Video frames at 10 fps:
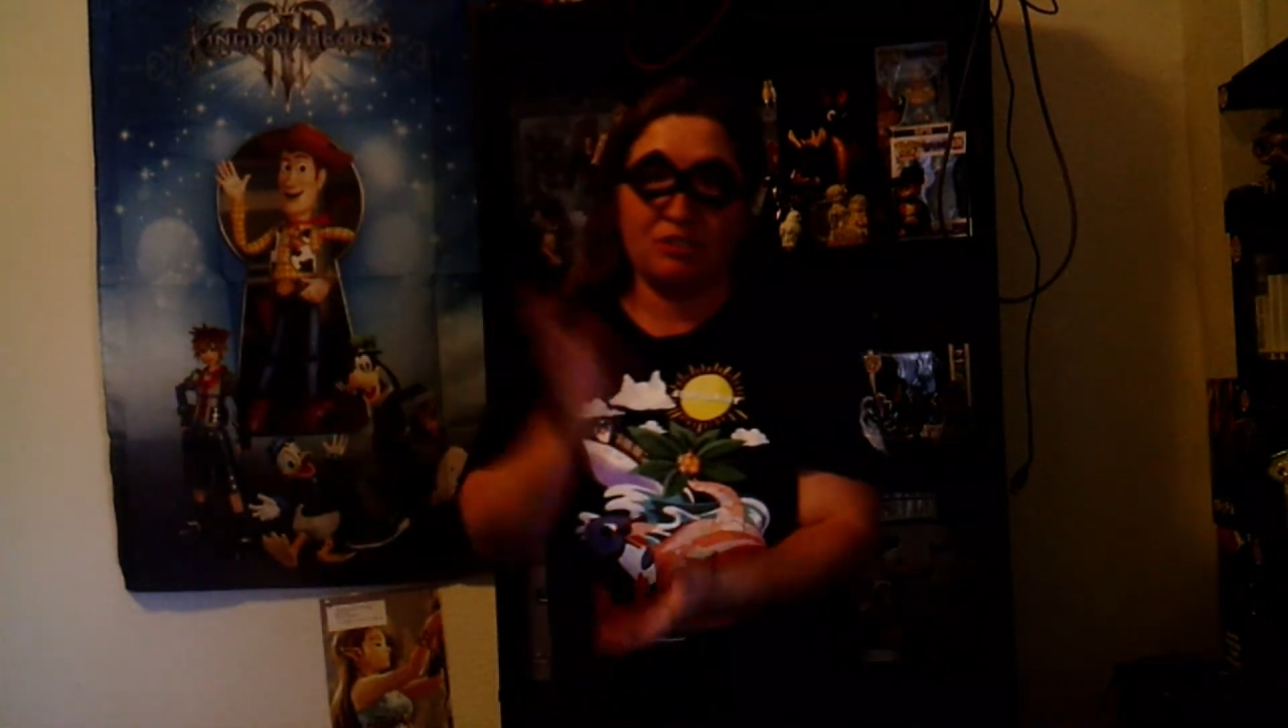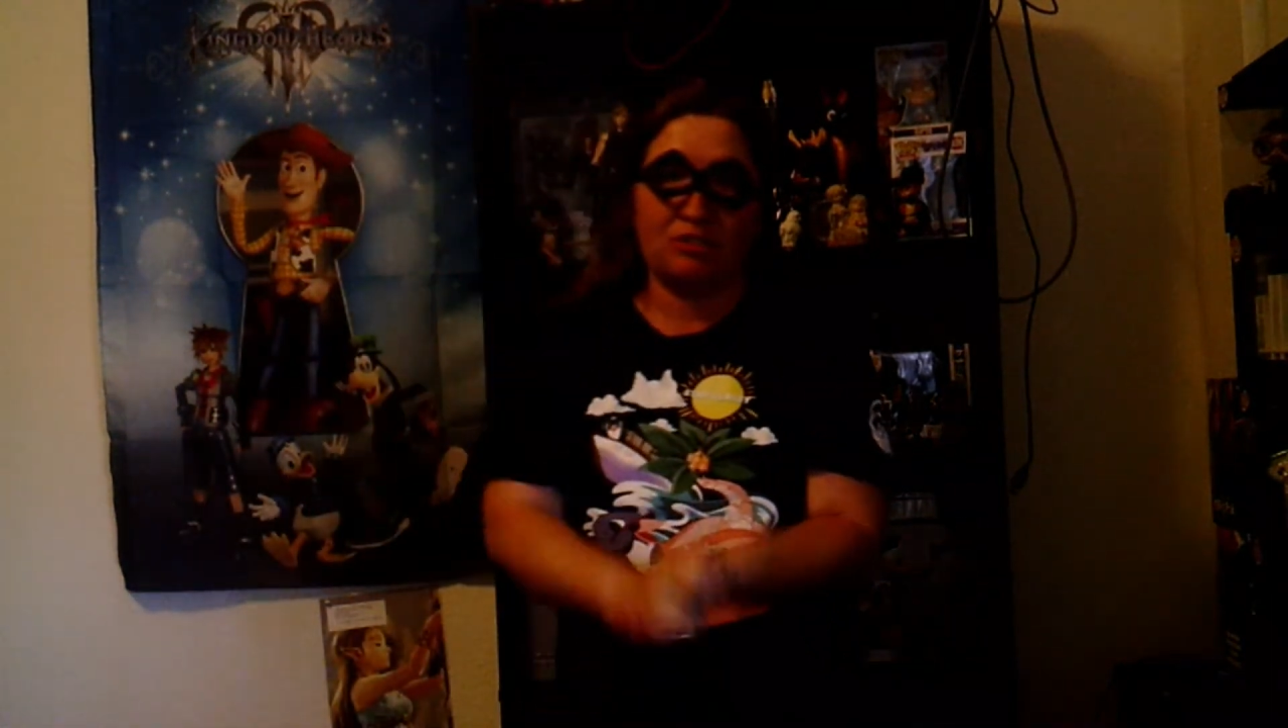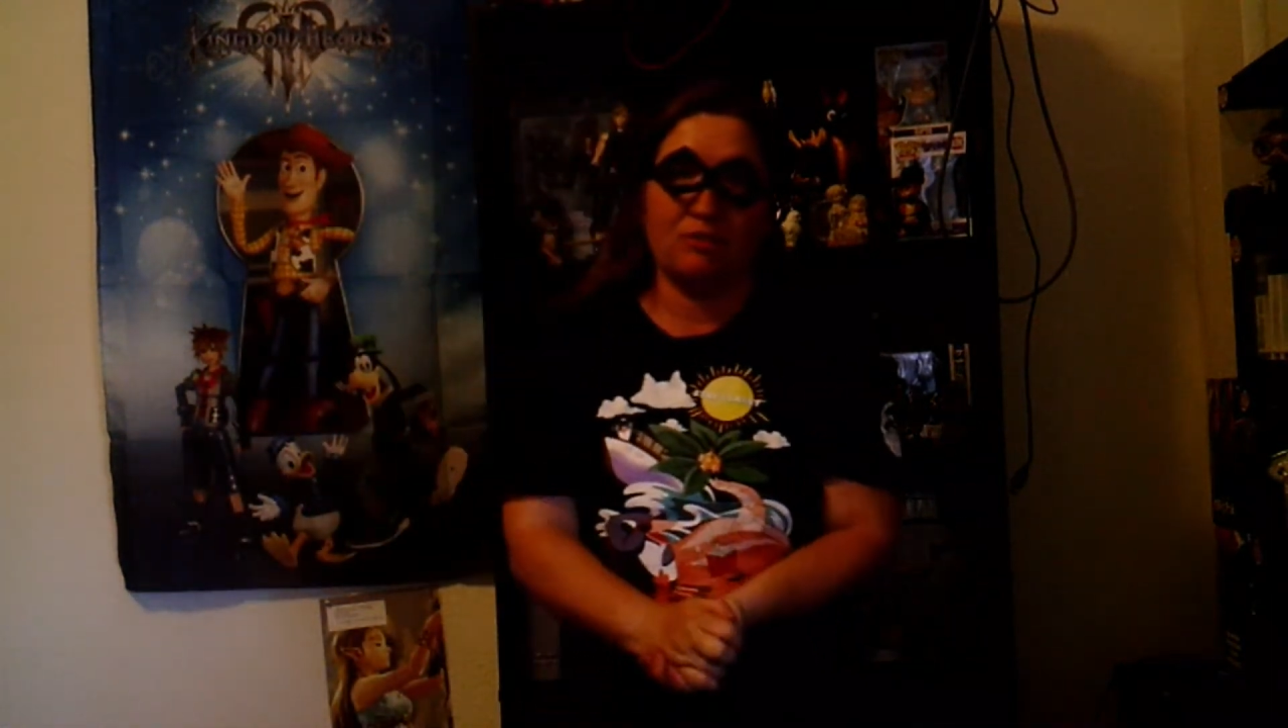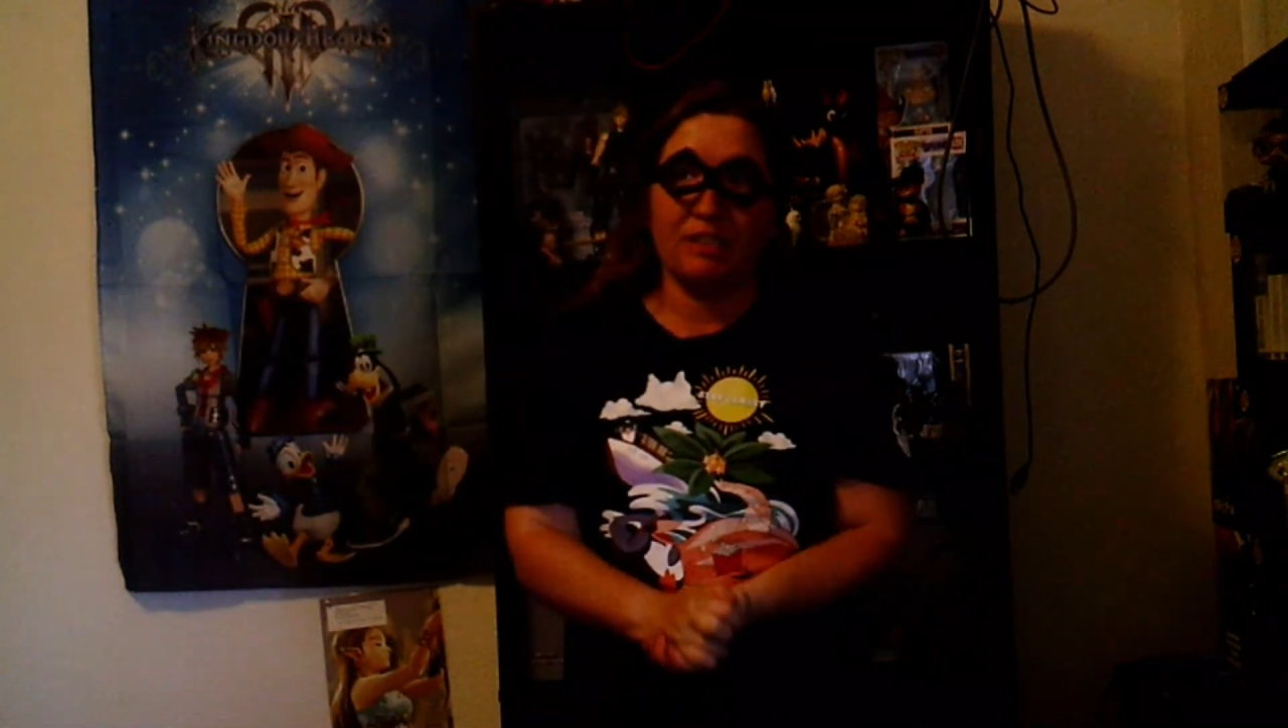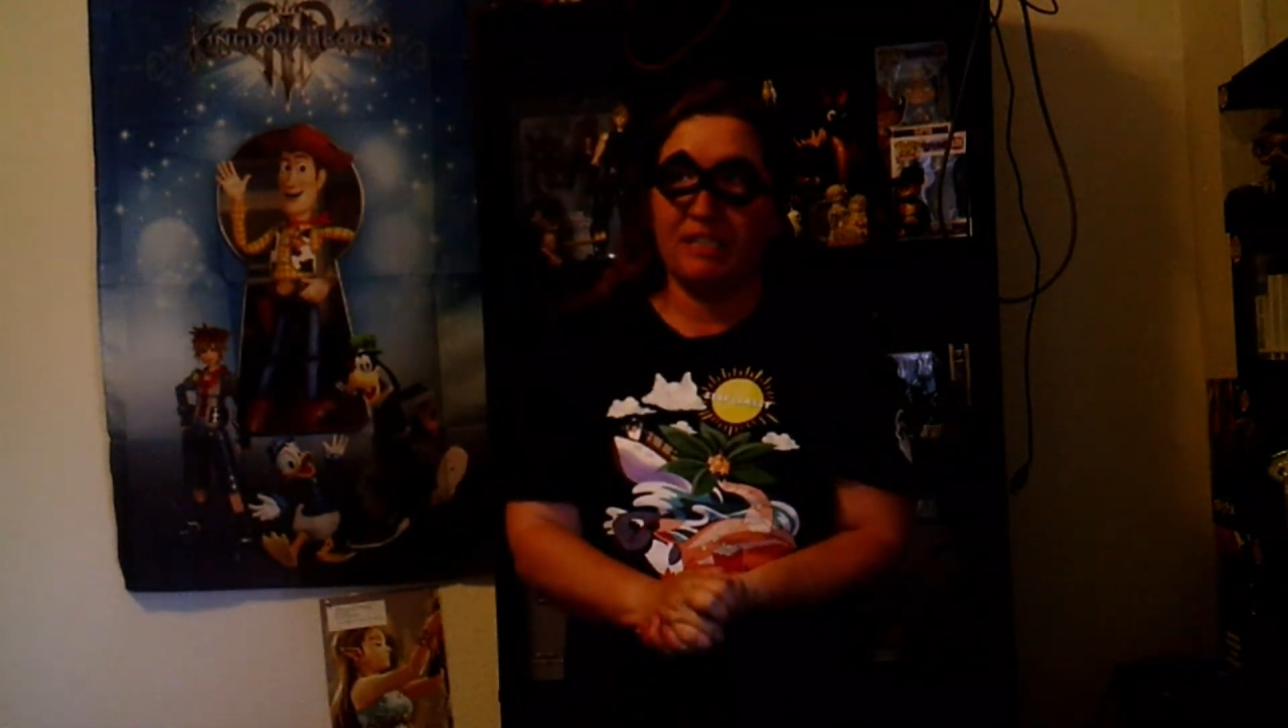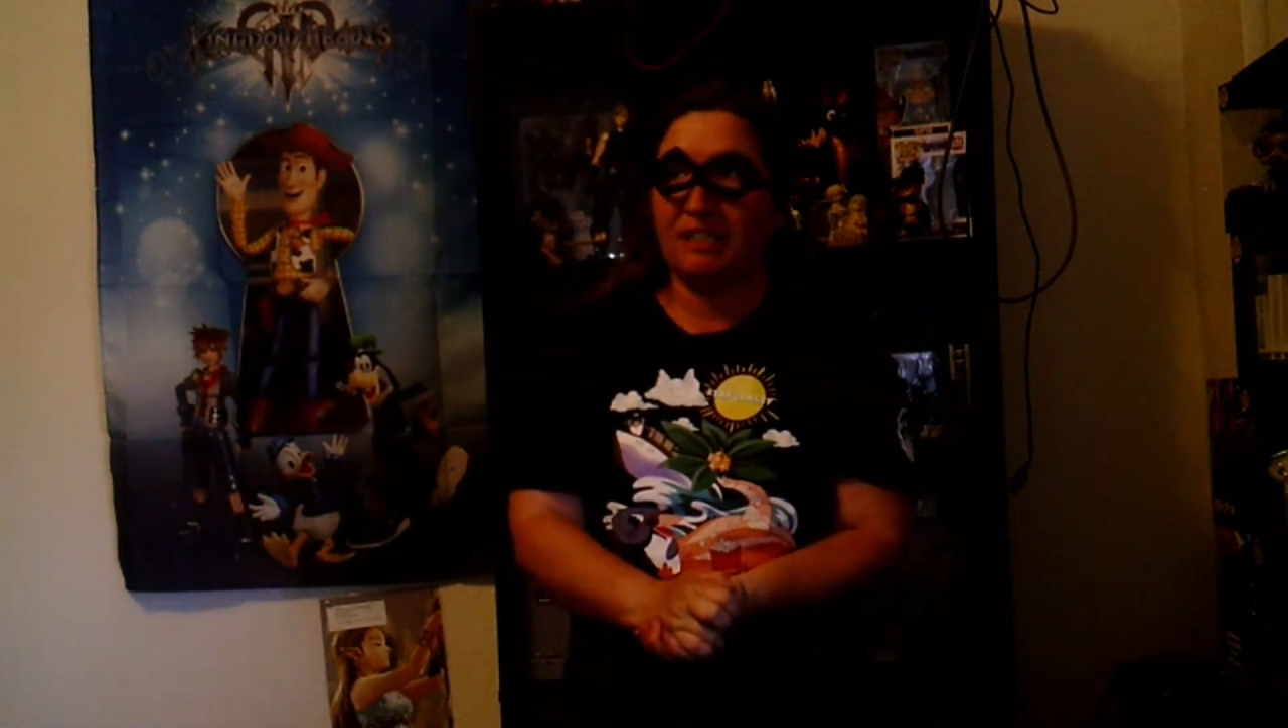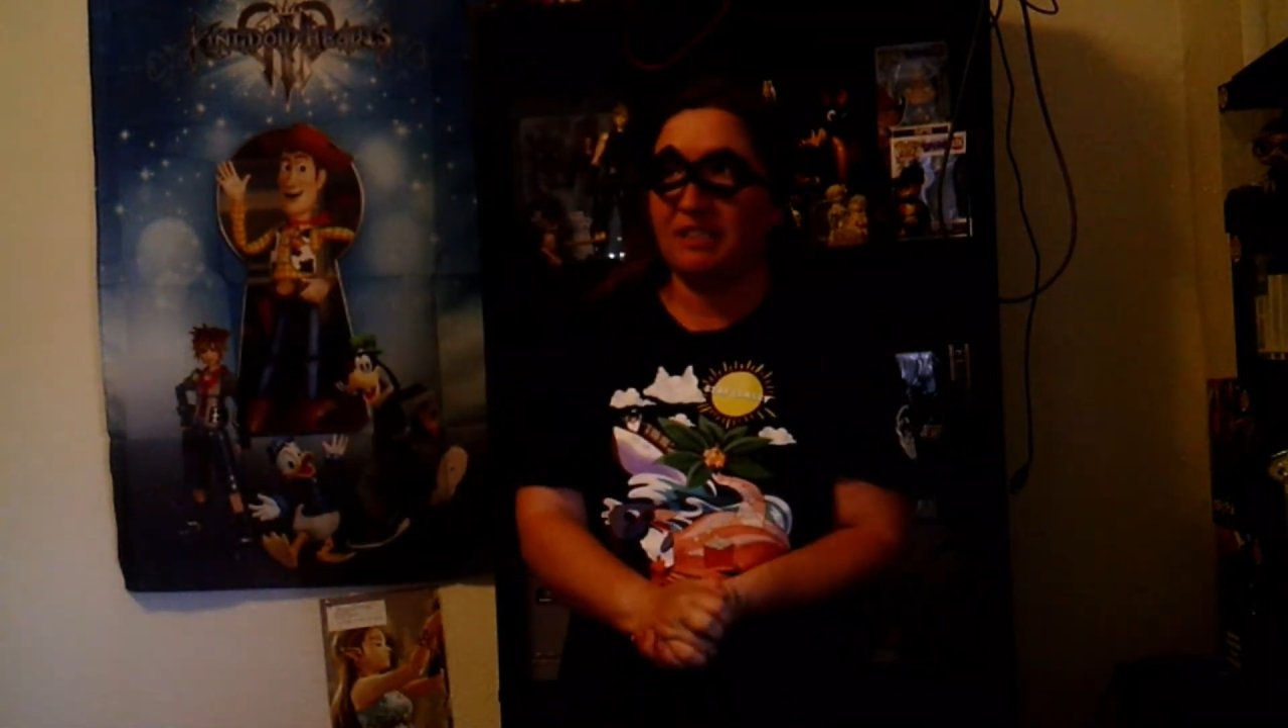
like